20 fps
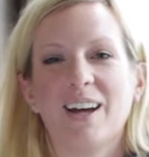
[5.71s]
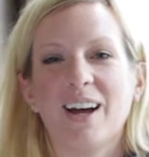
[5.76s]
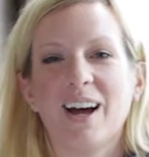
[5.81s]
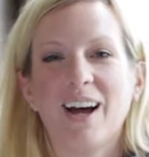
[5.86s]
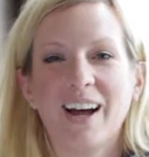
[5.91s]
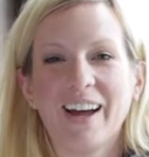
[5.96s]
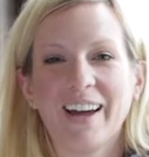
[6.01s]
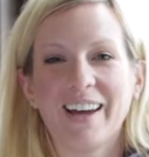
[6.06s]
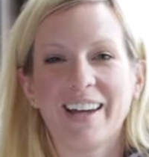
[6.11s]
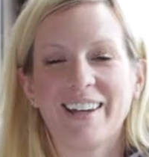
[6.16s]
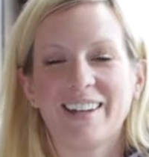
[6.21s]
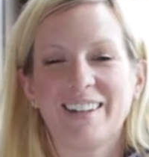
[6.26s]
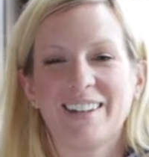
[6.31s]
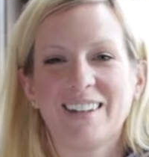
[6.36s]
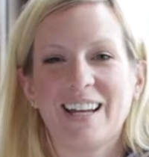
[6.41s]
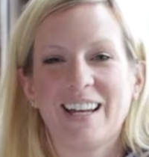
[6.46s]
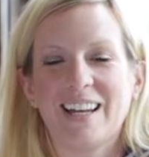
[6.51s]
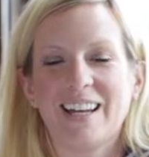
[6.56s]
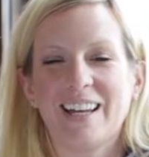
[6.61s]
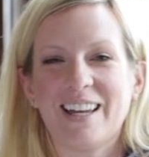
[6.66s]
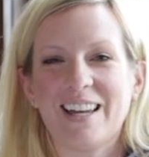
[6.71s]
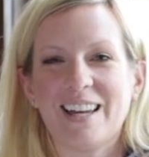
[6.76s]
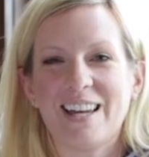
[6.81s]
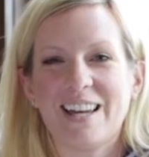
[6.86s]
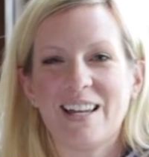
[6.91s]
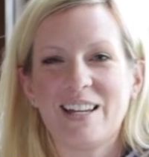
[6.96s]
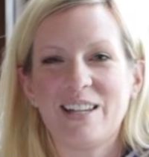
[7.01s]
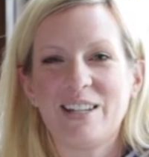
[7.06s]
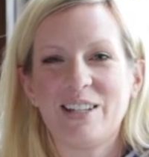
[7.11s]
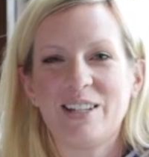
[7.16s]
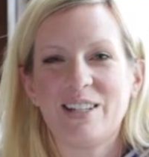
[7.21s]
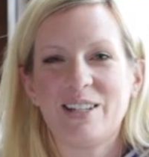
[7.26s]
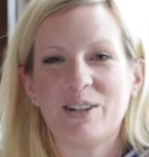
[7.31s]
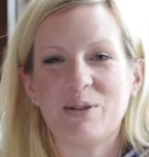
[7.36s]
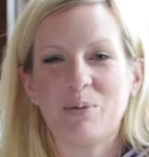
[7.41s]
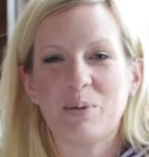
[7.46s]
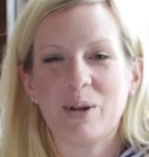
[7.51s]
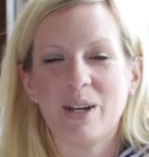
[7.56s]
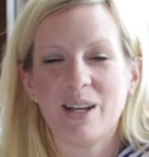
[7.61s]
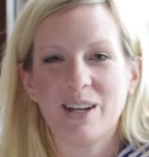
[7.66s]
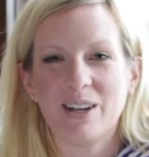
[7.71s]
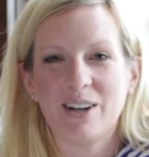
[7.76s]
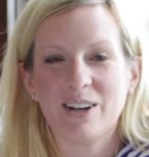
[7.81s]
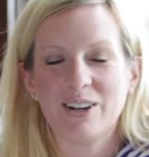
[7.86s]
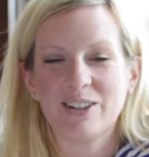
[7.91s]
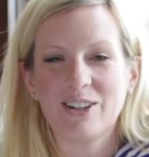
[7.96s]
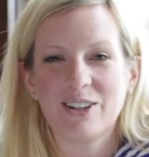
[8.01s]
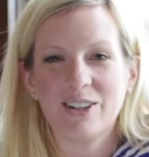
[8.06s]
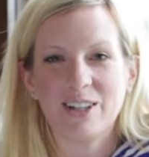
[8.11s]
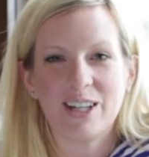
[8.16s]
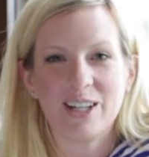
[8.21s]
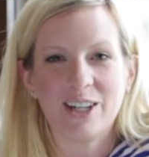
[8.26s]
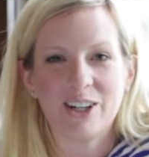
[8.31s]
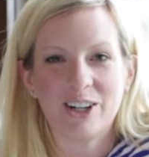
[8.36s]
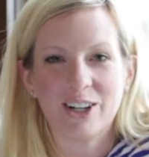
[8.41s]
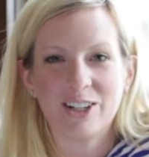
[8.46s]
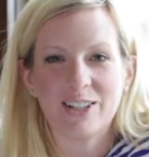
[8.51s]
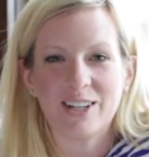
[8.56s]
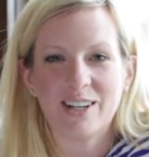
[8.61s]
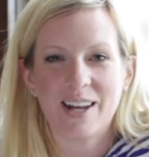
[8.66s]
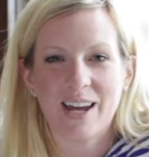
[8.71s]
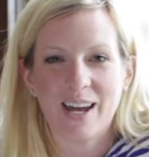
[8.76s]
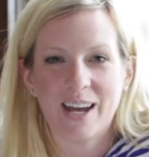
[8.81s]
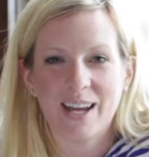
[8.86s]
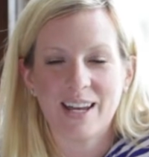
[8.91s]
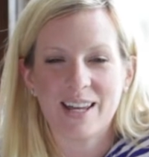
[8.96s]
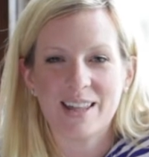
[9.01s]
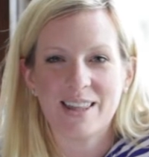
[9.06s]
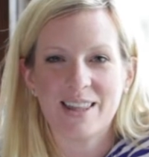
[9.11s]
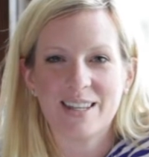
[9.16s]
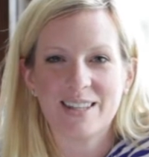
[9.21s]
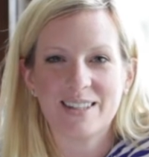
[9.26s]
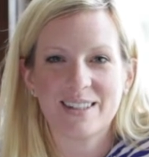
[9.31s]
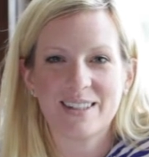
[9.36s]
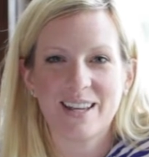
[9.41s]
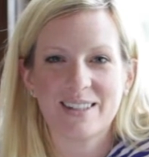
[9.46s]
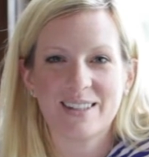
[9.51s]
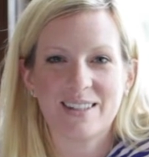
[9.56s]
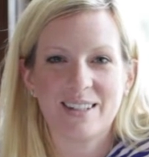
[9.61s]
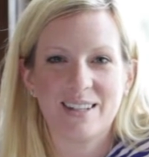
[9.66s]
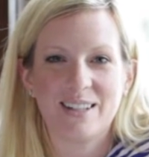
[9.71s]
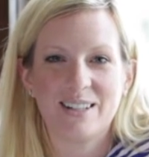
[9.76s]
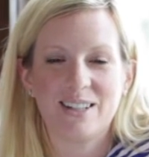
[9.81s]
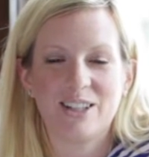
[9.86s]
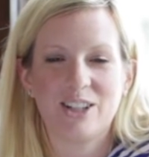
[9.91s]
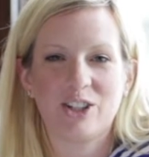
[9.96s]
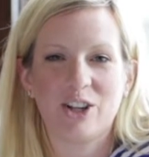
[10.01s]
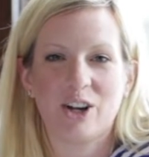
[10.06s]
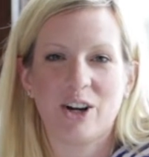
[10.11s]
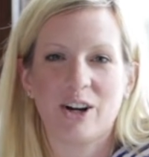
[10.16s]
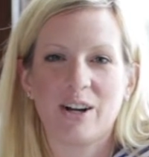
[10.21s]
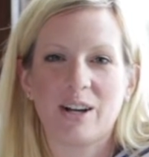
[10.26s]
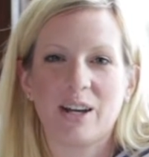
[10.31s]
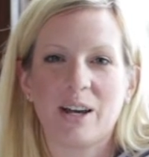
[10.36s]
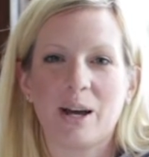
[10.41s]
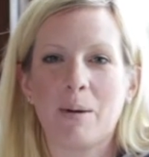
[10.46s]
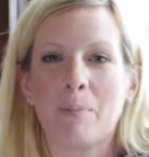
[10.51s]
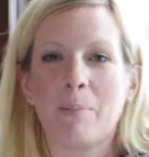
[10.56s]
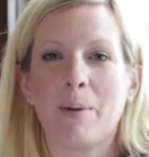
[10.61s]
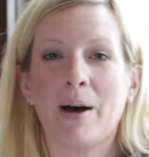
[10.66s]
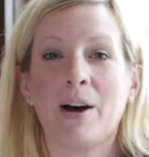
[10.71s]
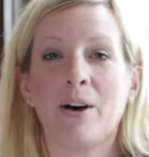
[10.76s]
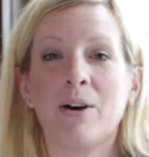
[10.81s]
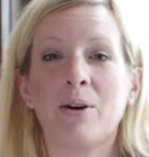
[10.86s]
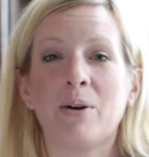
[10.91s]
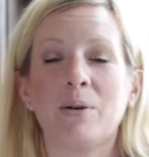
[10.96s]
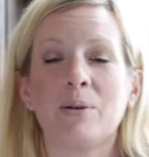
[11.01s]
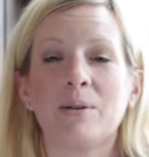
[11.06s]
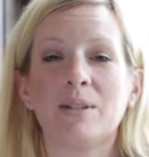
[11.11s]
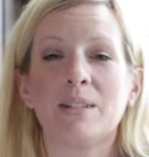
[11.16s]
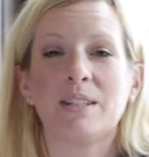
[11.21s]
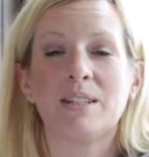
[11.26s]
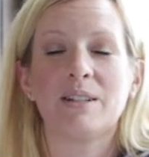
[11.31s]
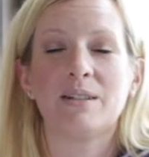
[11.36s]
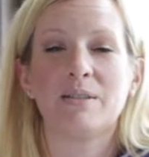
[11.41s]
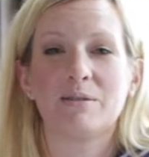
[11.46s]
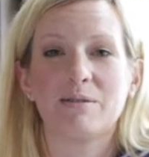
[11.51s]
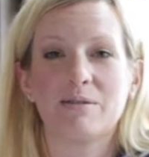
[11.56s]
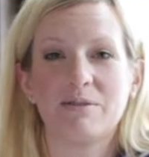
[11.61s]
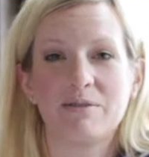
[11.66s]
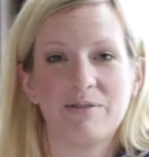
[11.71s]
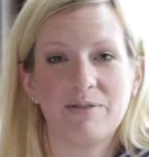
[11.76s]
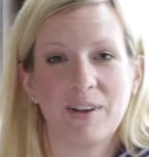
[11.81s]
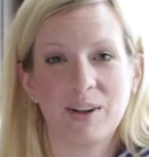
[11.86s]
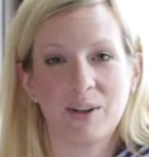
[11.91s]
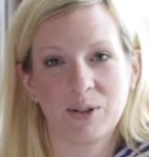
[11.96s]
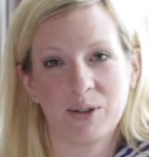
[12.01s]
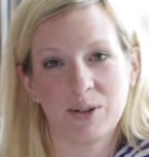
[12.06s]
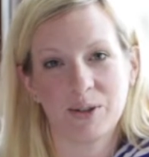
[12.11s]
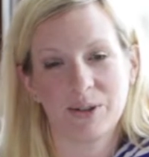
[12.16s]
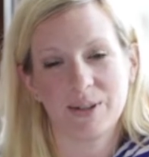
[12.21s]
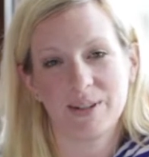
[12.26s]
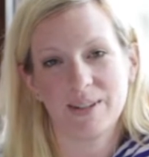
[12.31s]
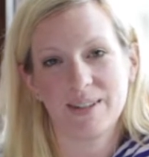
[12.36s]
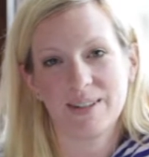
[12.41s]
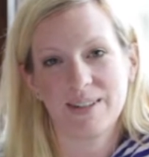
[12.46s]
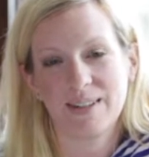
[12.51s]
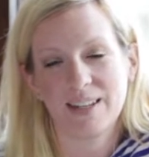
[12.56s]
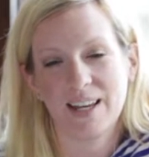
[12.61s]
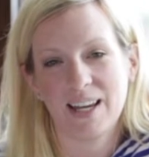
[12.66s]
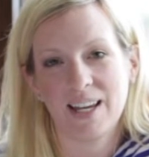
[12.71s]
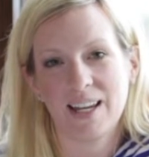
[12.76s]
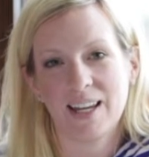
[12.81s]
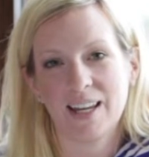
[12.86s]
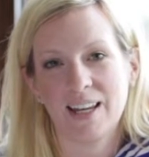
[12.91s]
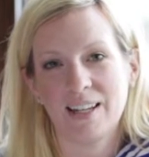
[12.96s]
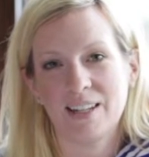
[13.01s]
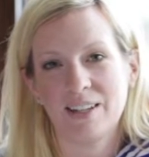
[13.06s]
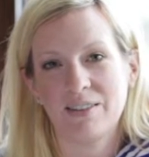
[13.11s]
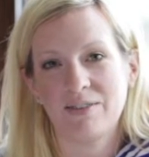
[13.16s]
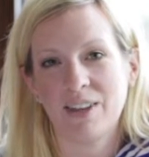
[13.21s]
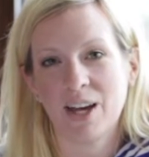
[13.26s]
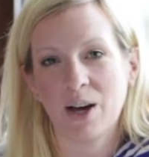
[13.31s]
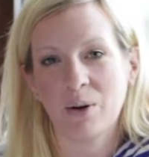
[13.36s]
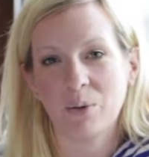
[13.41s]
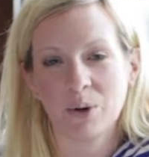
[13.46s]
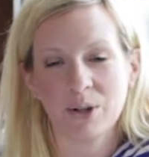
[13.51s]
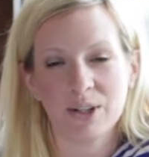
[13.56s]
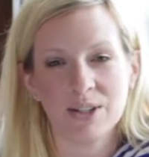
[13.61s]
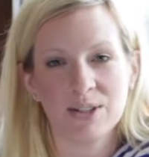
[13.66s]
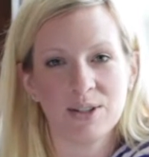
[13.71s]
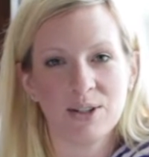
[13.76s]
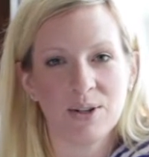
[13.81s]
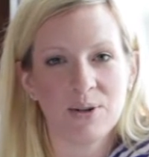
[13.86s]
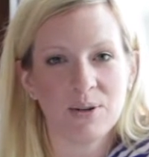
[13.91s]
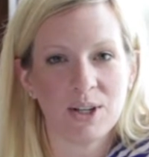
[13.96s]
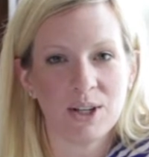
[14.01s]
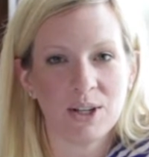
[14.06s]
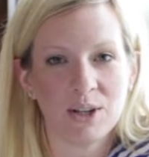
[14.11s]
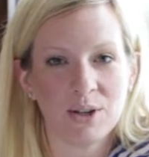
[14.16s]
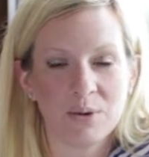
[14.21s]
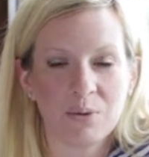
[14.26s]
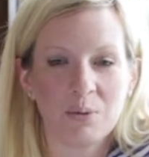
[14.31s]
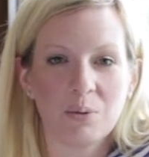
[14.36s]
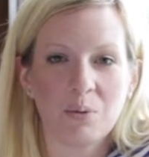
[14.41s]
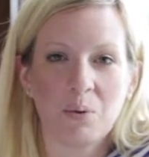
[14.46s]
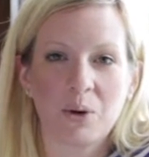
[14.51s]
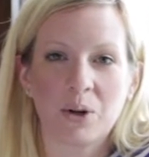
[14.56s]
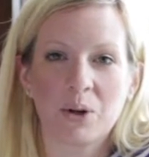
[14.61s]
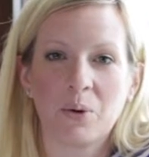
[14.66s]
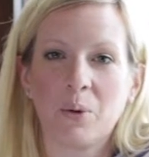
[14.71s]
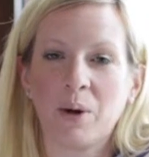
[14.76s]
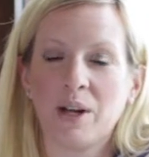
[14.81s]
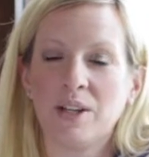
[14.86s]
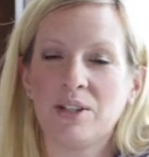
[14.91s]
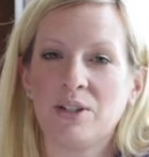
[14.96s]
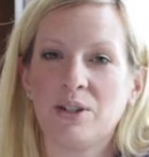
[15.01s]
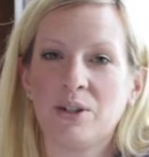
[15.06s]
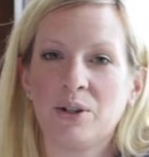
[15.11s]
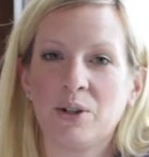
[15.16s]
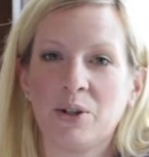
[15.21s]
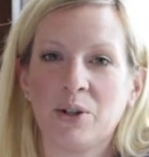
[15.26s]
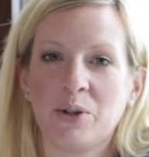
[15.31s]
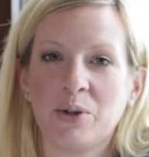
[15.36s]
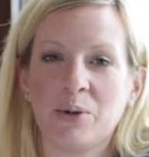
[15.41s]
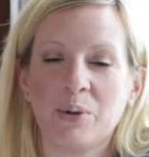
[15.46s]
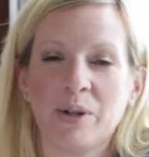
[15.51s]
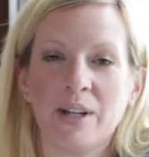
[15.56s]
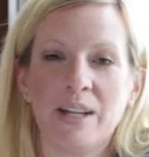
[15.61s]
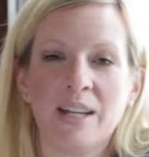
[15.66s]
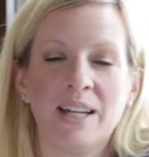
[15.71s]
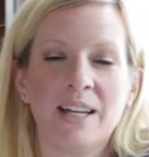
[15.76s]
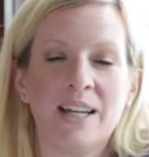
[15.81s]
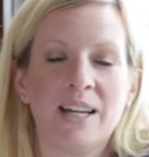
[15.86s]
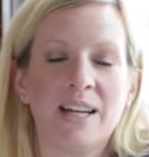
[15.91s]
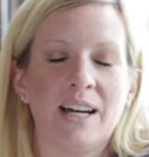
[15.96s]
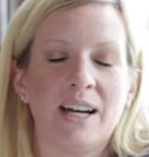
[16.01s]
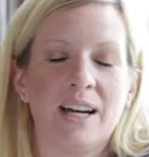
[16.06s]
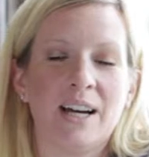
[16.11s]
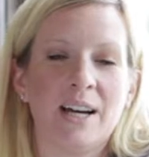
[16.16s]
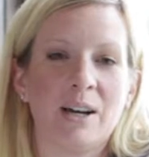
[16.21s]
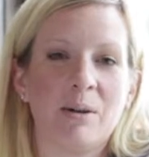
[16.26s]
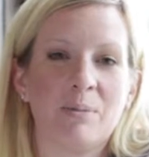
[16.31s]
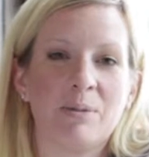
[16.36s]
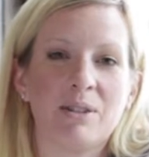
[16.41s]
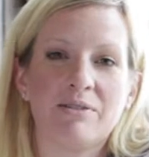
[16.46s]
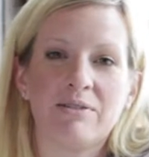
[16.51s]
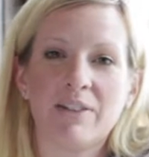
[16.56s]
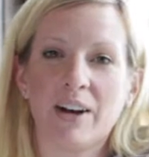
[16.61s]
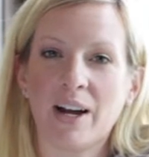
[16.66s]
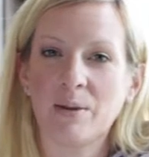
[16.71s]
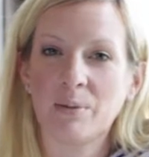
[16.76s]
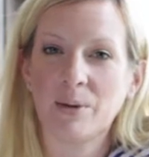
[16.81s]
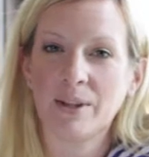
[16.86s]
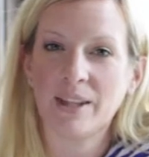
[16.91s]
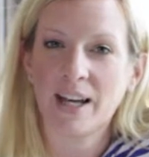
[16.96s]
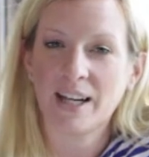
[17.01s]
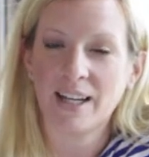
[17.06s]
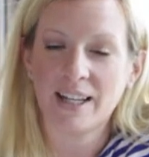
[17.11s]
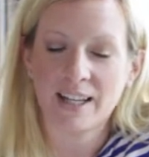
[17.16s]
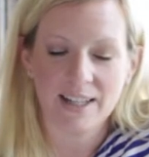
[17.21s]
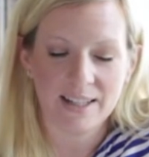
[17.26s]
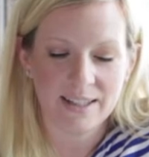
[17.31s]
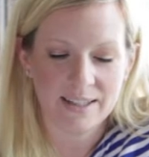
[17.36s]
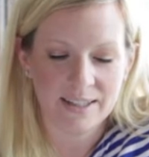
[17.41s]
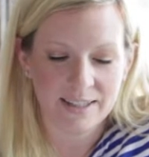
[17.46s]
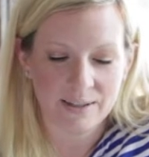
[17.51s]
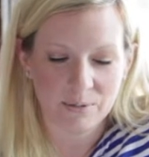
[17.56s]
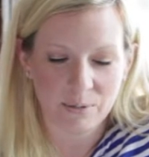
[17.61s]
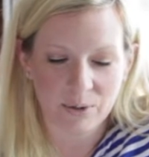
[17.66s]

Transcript: Hi, and we are here today in this lesson to talk about funnels. And if that word is new to you, we're going to define what that is.